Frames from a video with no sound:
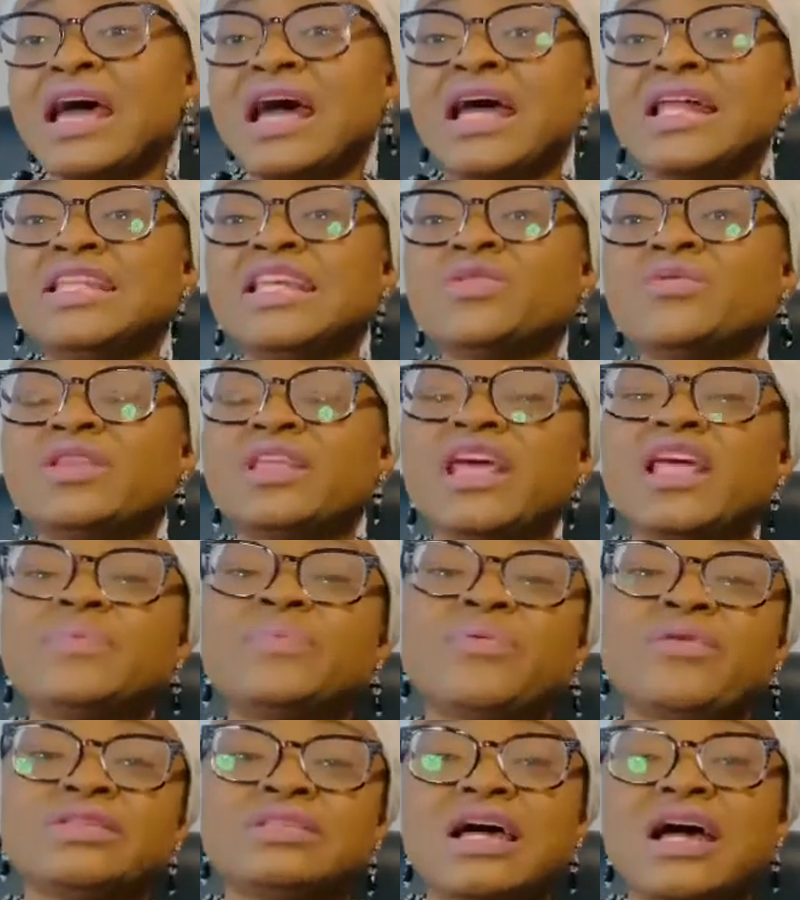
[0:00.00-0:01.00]
And these
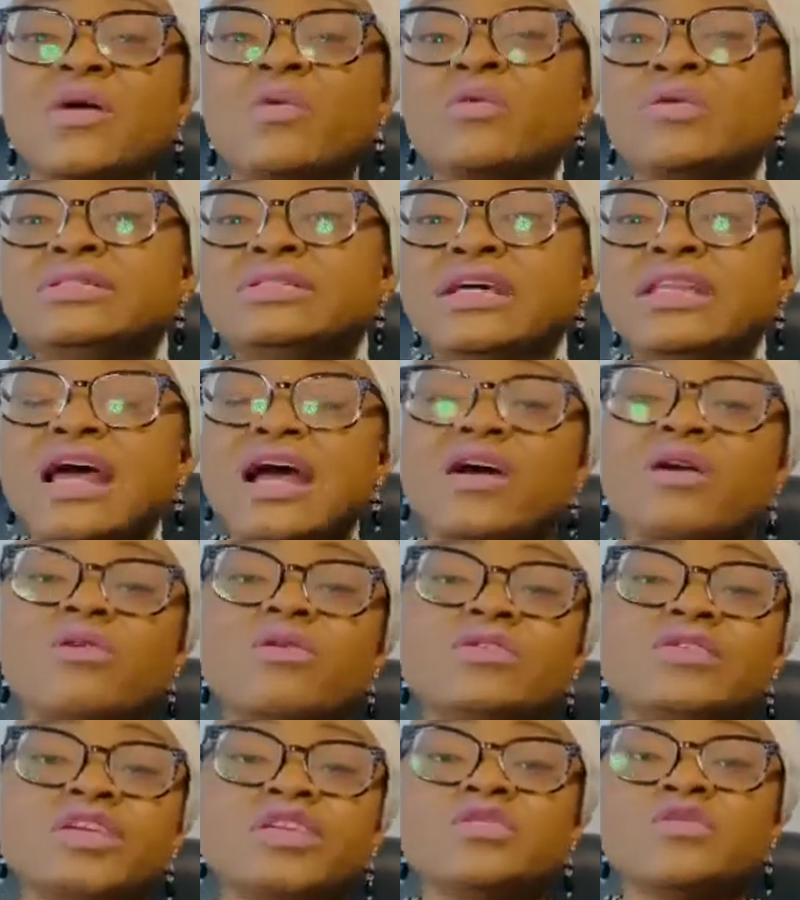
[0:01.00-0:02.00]
28 points are awarded
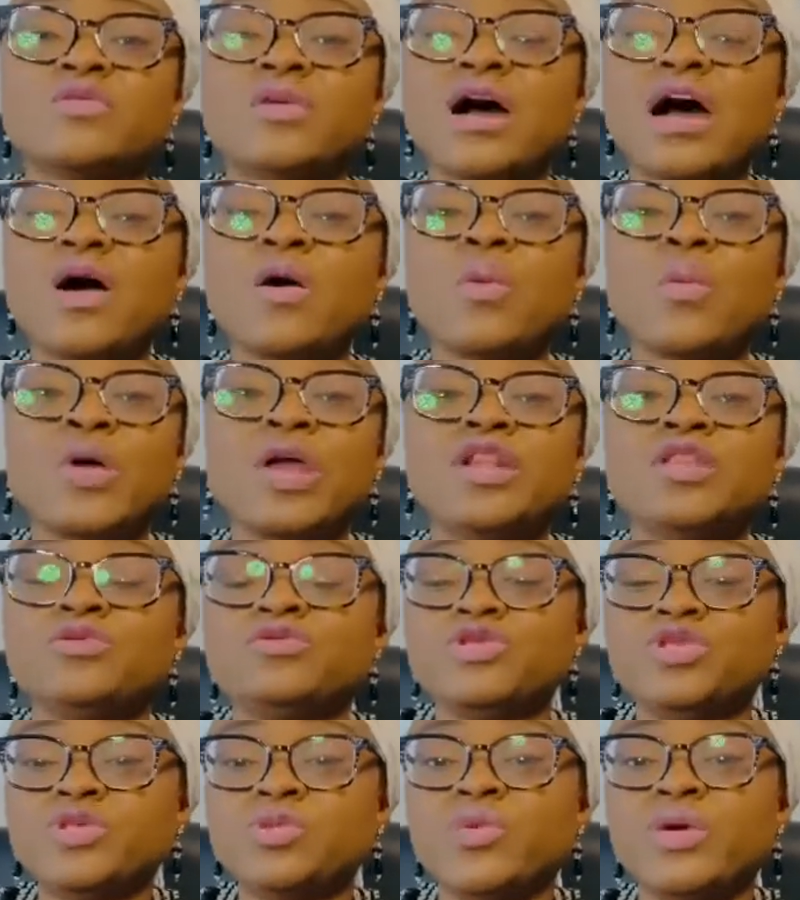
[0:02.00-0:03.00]
according to how well
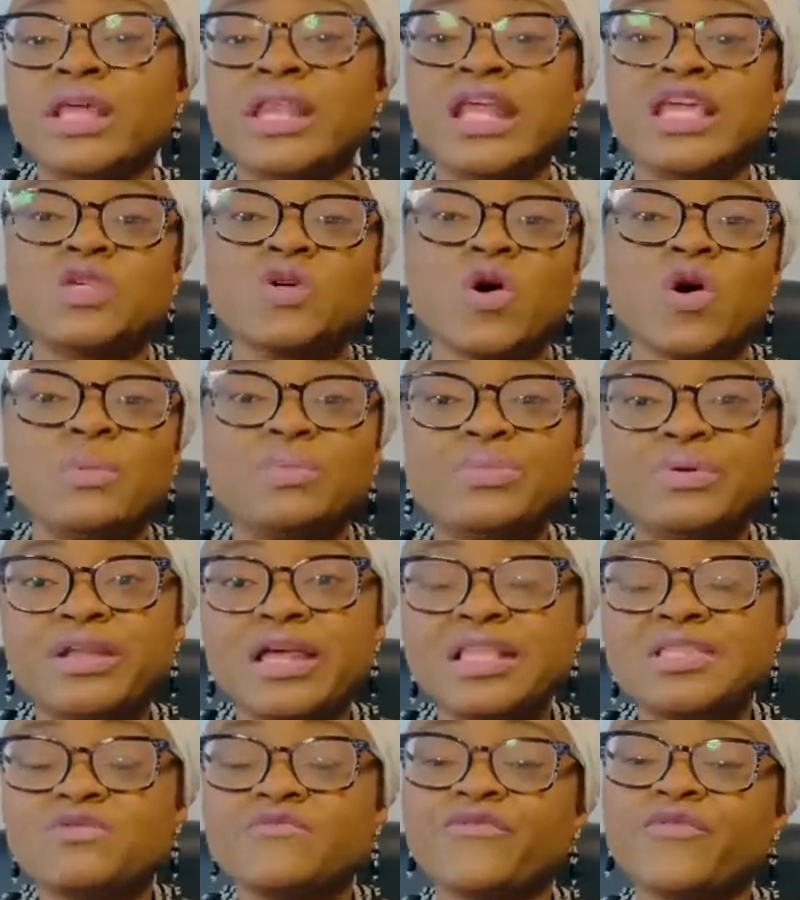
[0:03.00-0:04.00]
you do in each
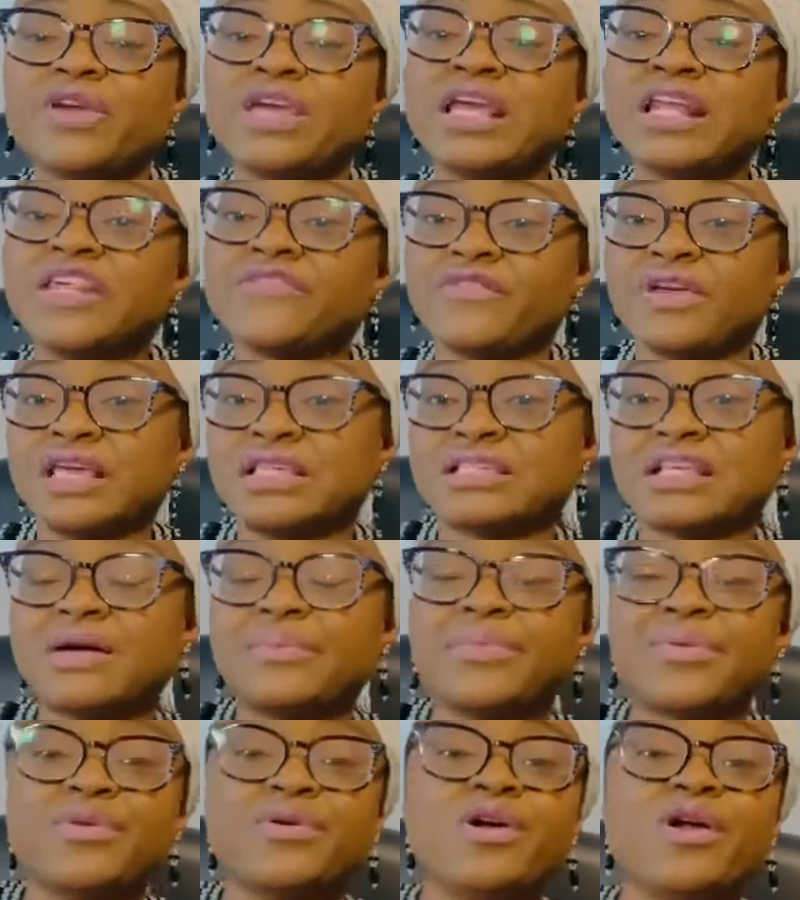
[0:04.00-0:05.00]
component. So for English, for
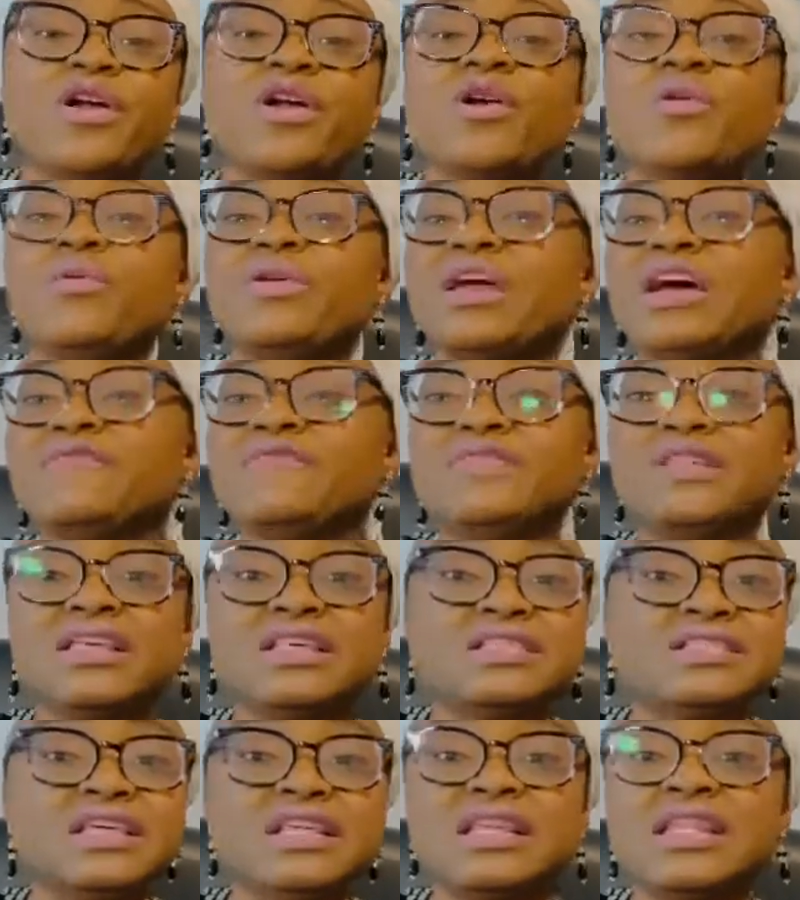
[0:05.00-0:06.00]
example, we have
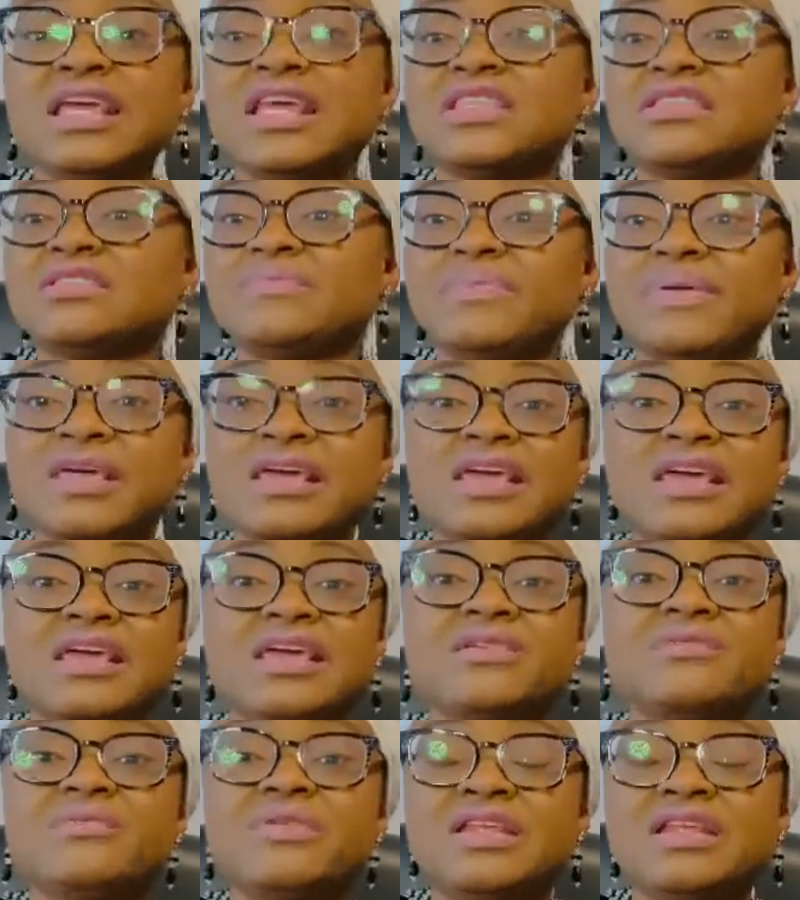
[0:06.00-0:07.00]
listening,
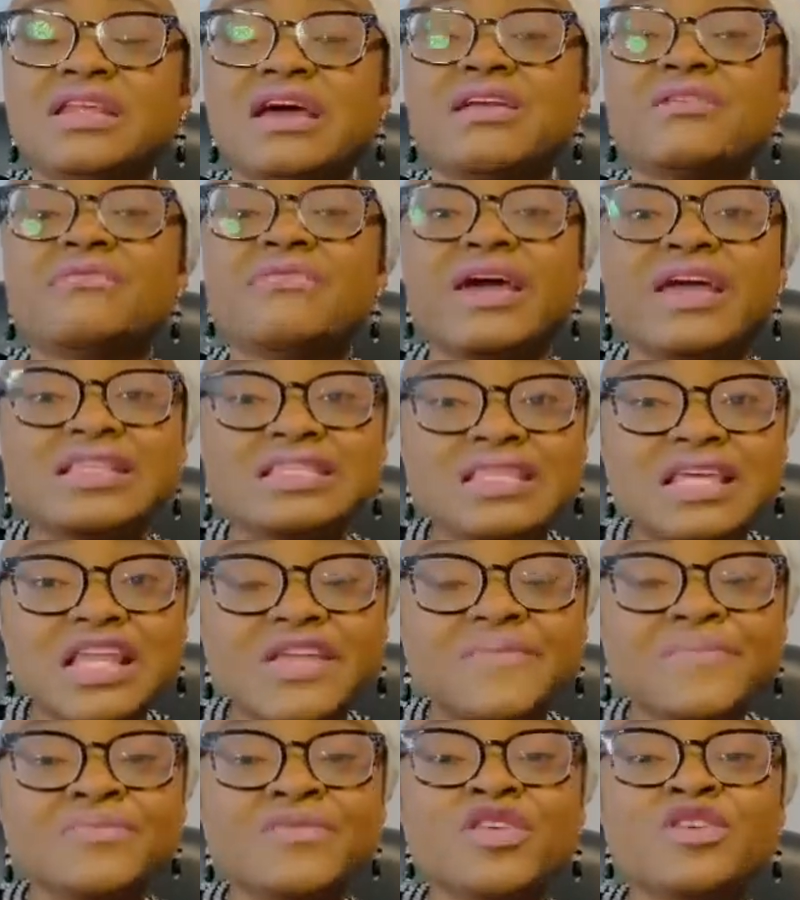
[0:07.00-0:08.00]
speaking, reading, and
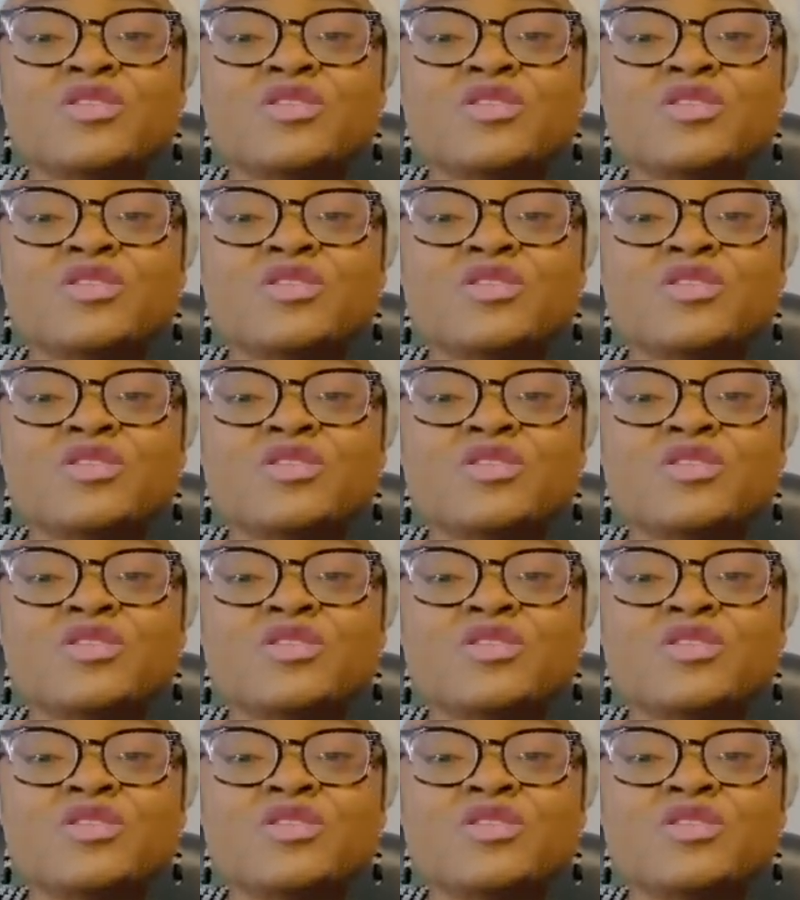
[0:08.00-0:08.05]
writing.